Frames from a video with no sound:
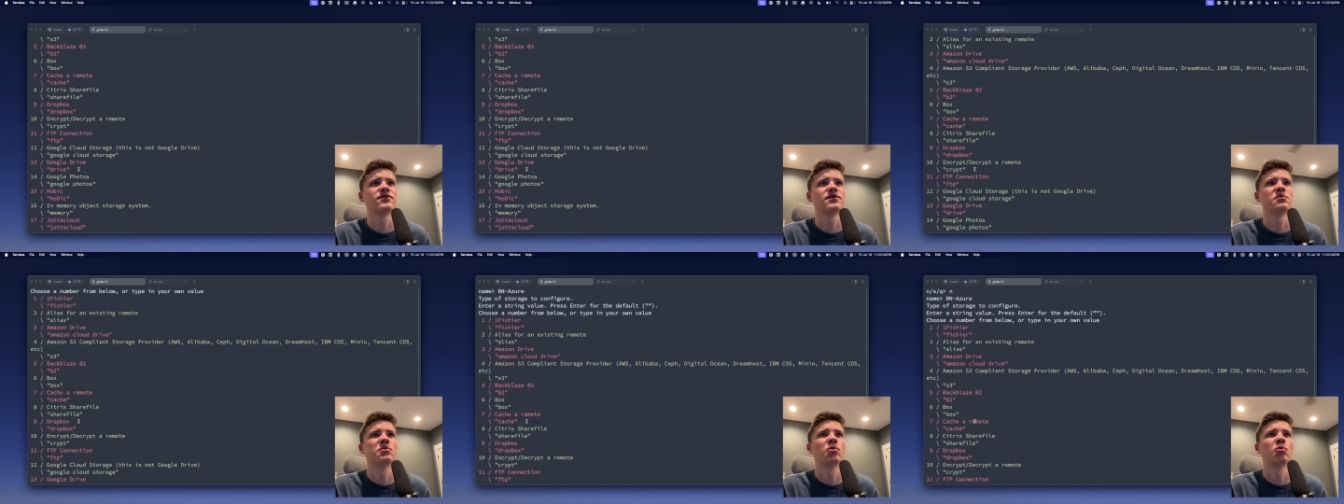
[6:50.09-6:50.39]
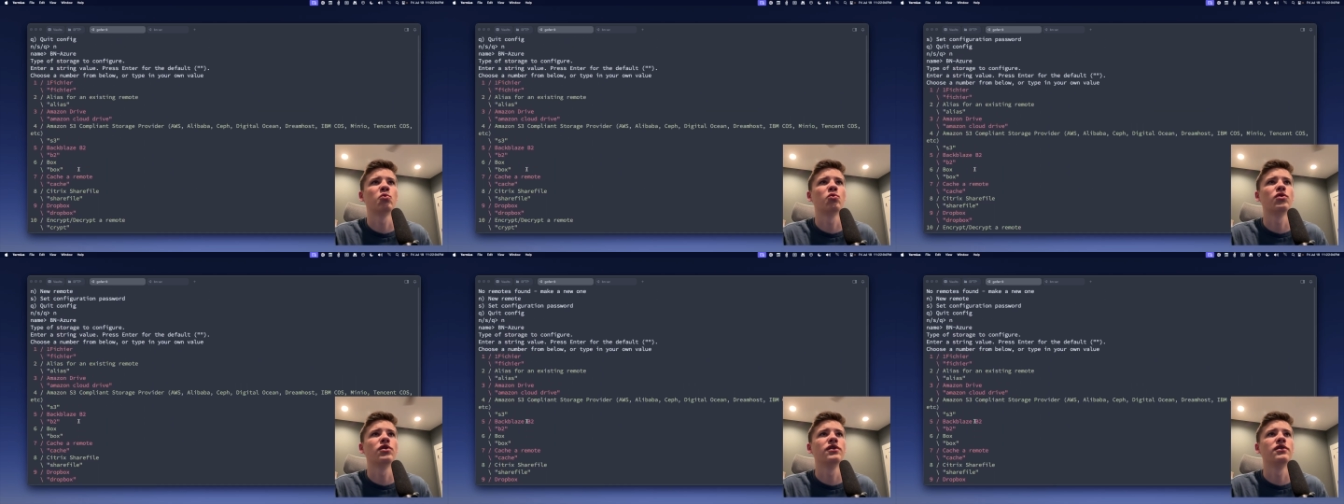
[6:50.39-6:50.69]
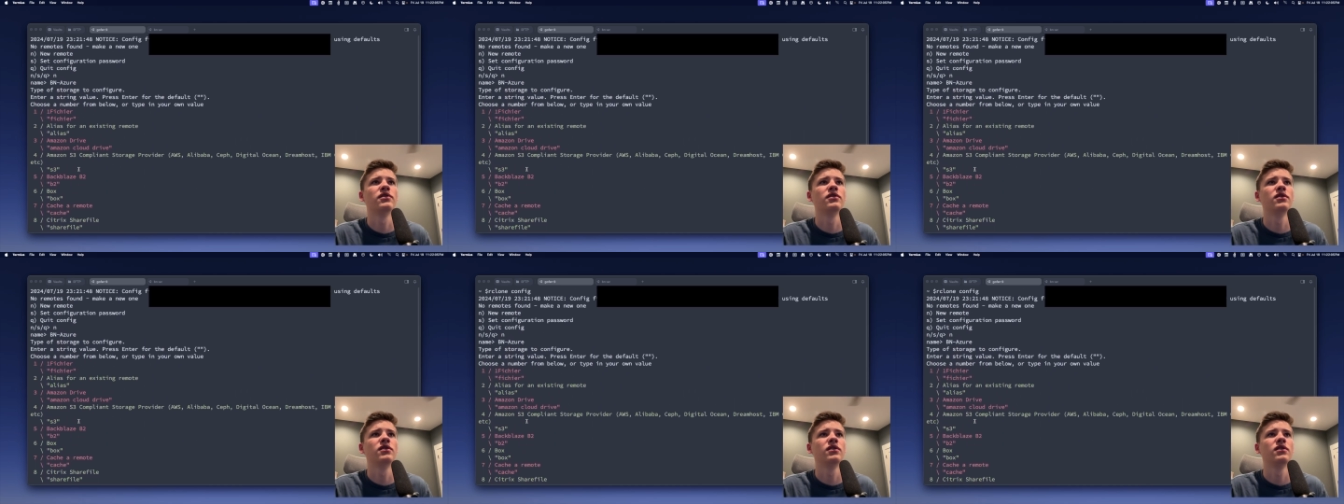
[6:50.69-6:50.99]

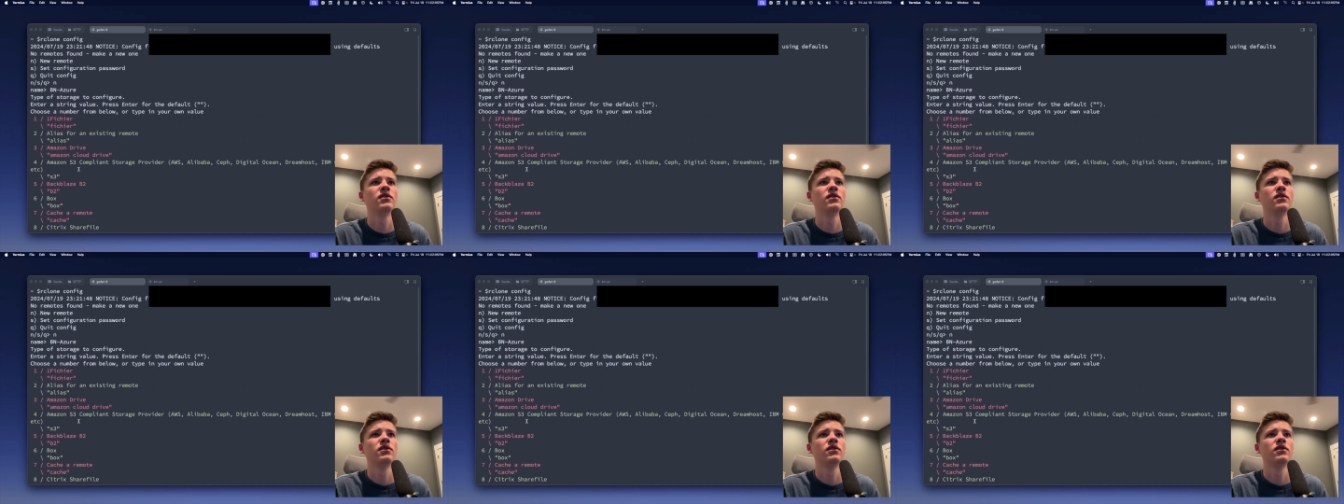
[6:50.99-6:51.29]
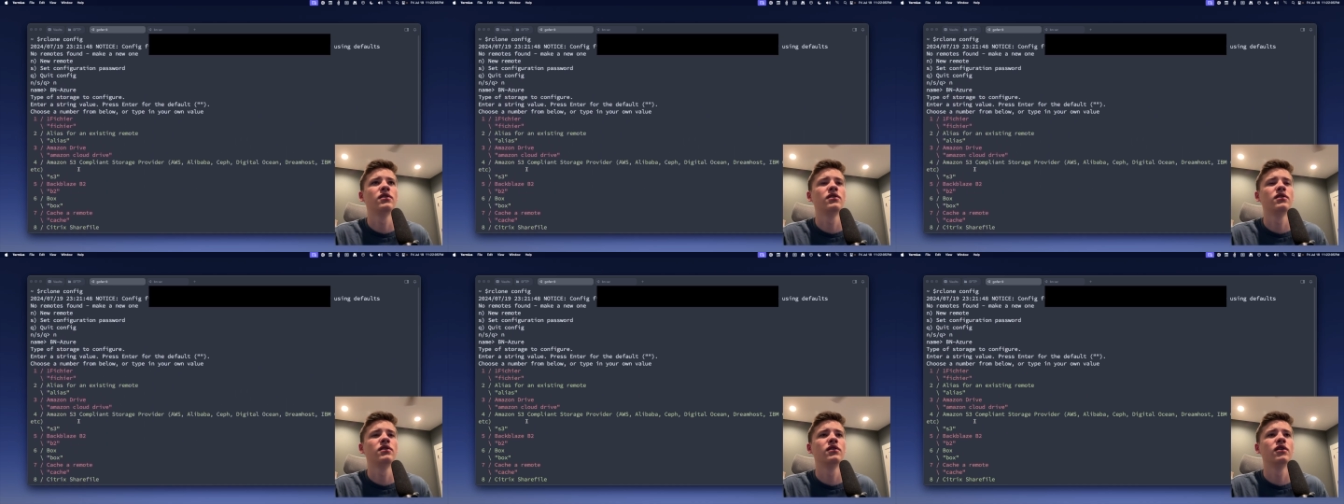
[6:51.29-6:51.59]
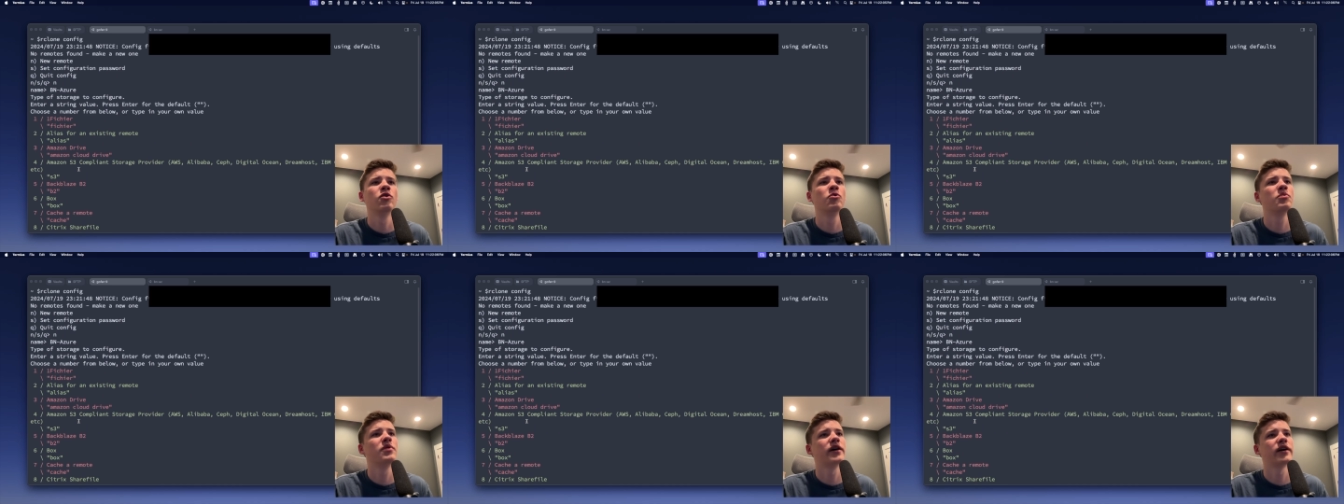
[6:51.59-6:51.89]
#1.
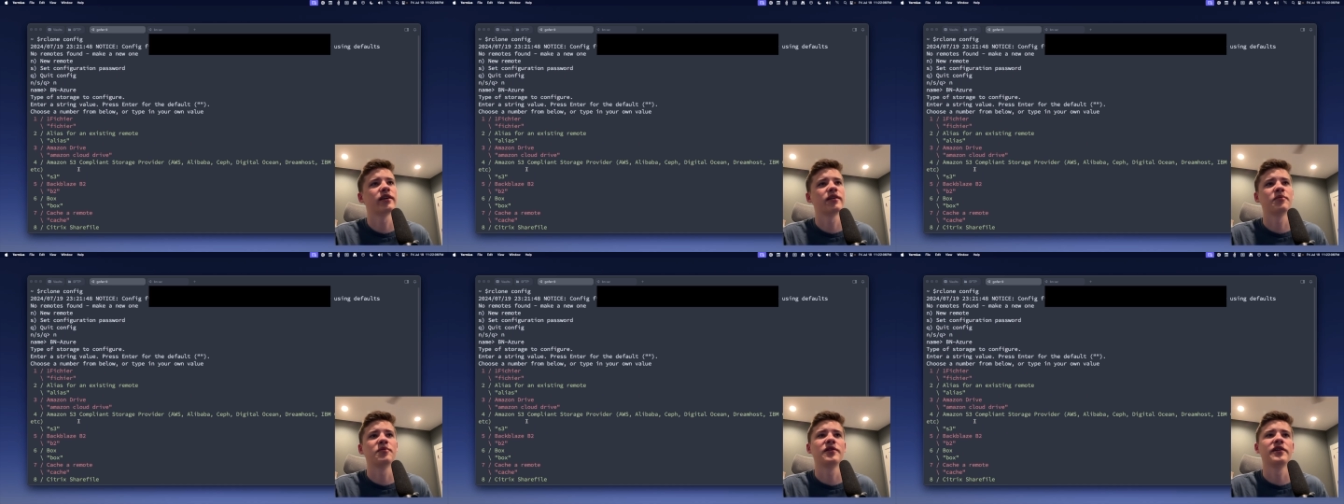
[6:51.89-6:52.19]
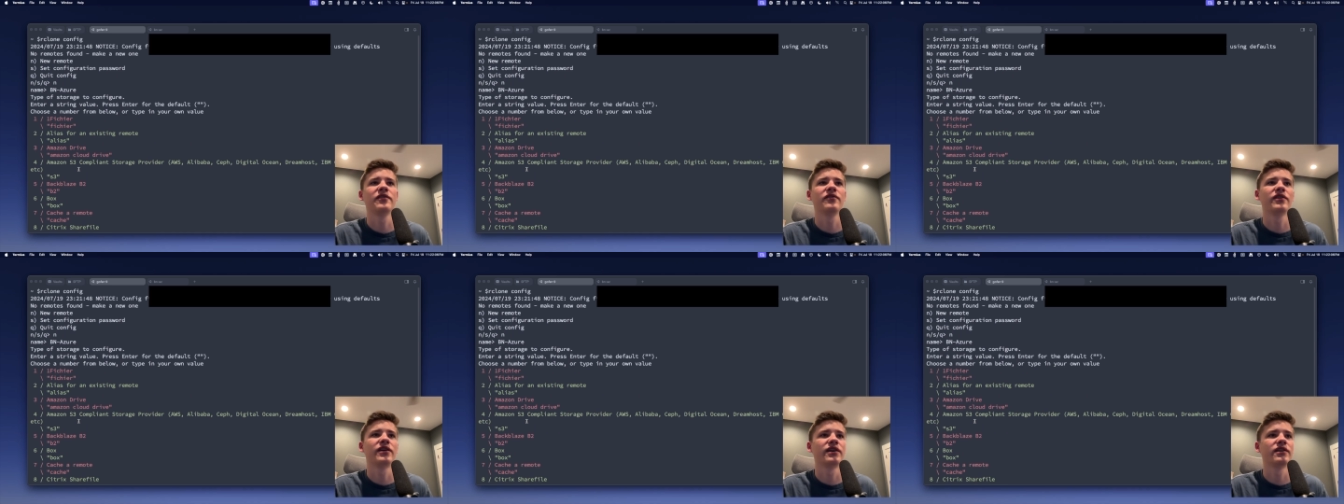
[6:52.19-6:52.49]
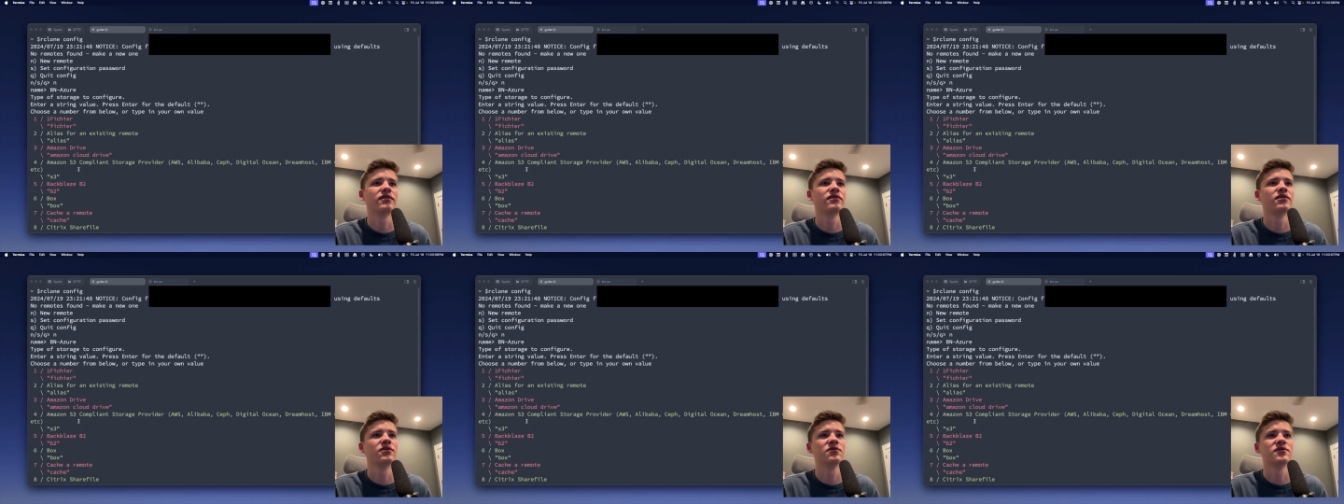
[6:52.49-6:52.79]
Oh, I completely
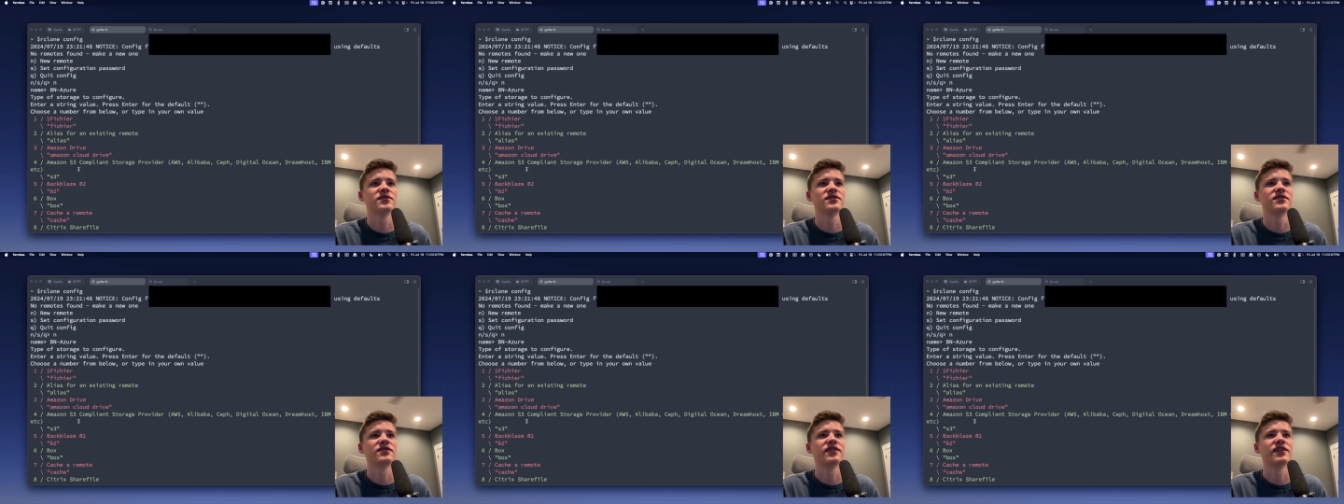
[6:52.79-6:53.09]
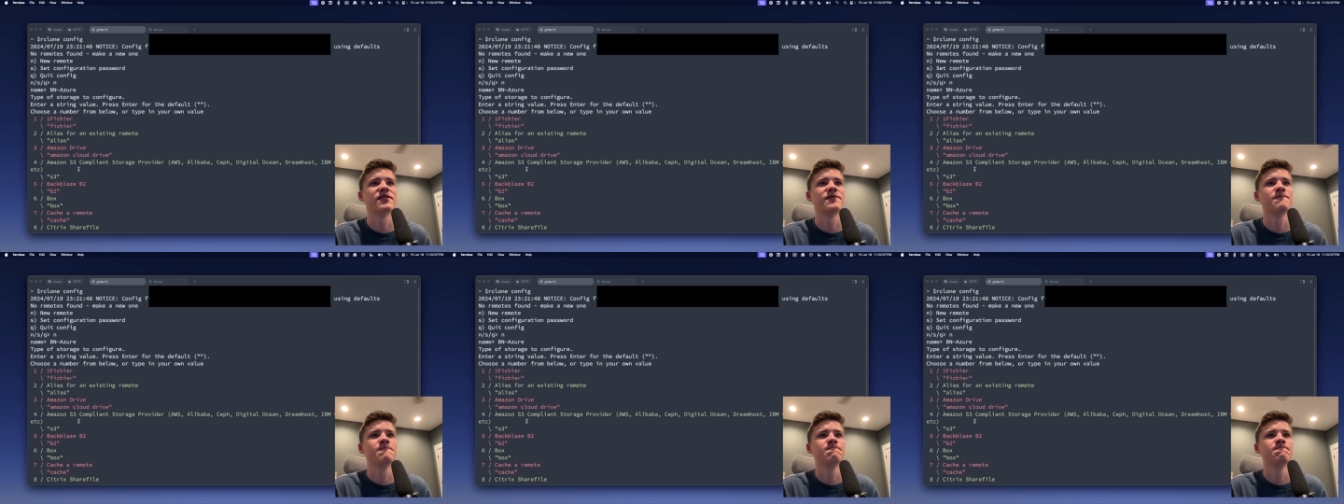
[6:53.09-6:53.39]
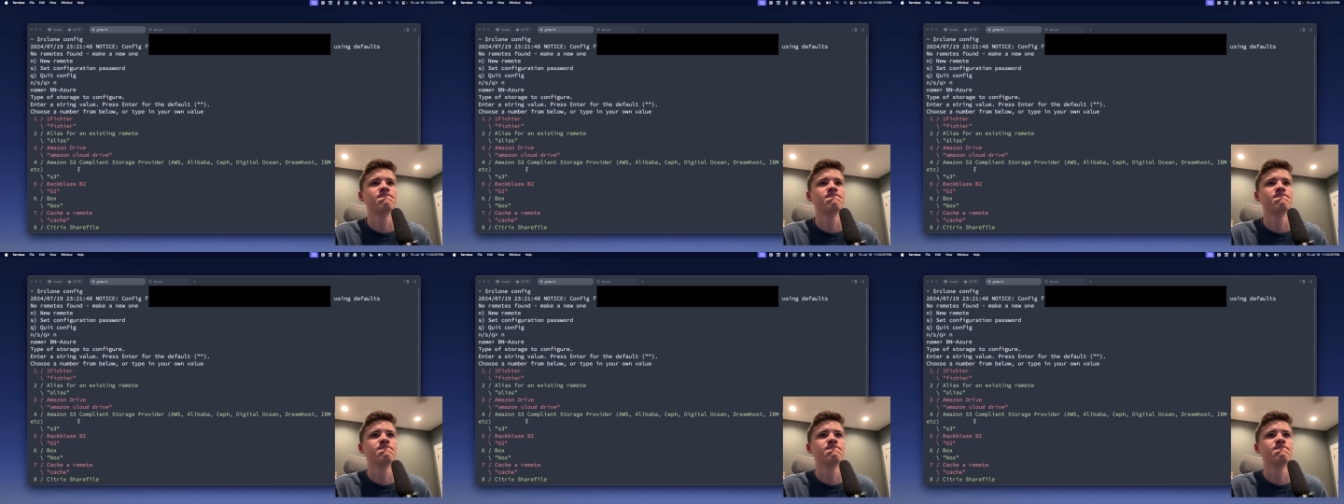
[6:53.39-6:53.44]
lied. Don't listen to that.